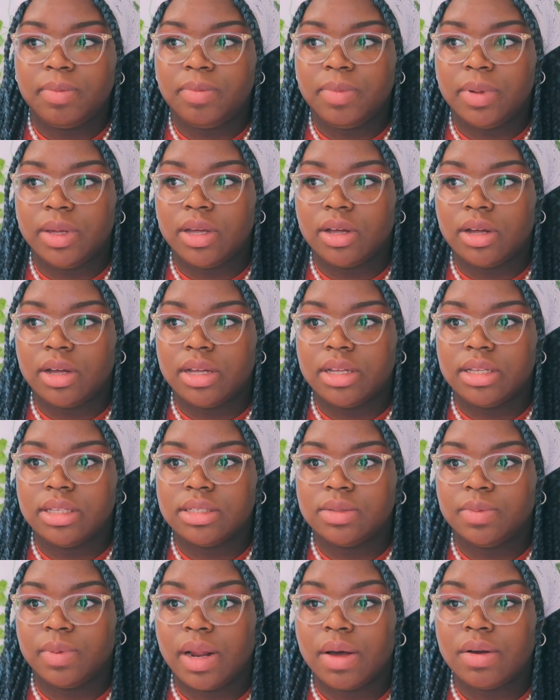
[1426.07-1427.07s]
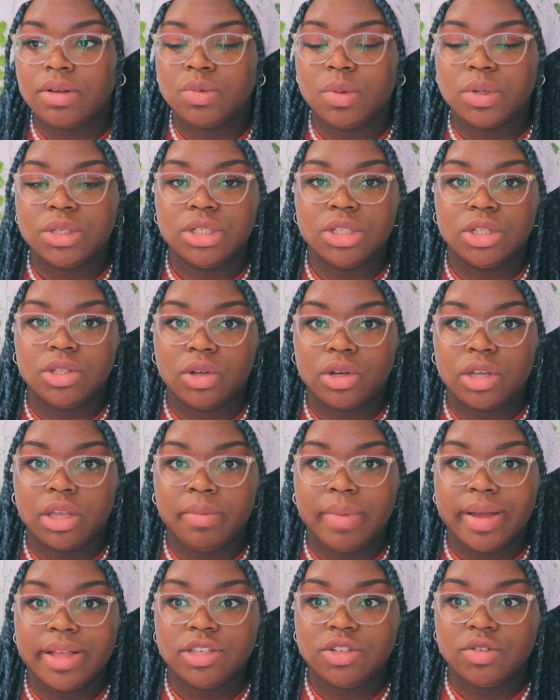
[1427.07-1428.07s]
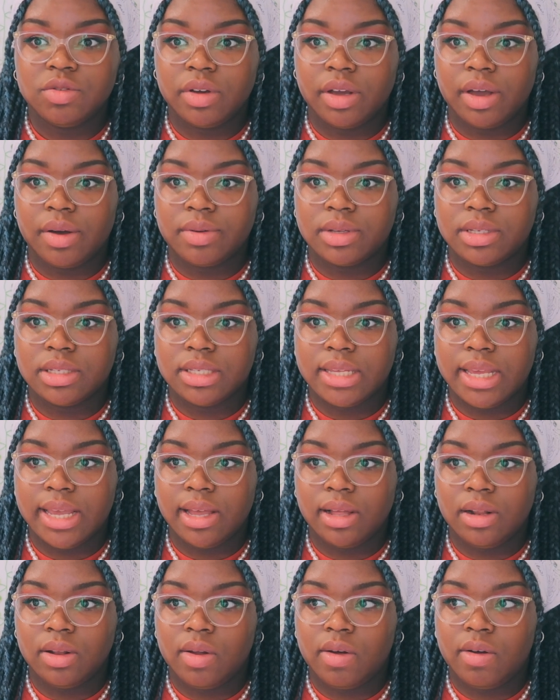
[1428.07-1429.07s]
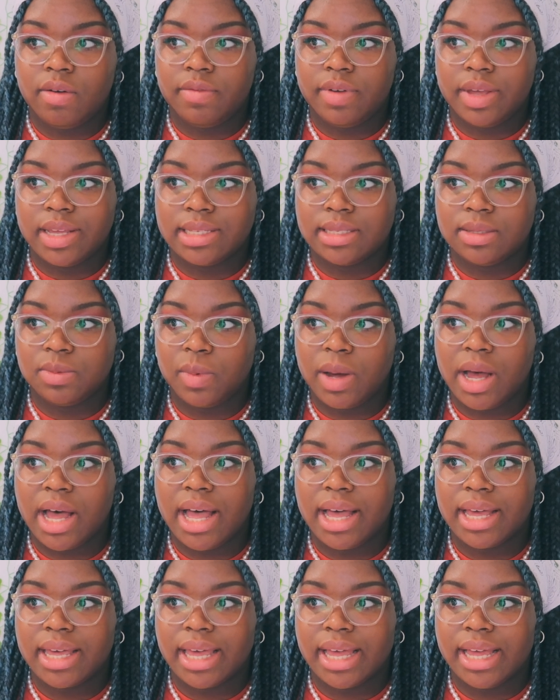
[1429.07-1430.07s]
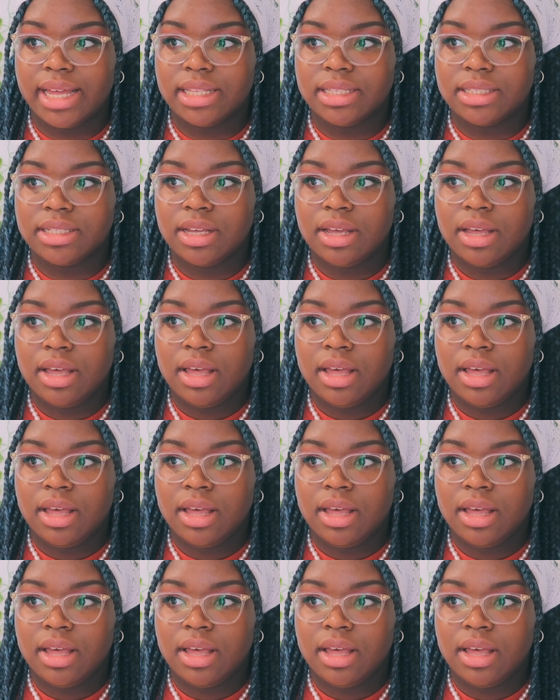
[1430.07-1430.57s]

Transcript: because when I was watching the documentary, I was seeing a lot of his work and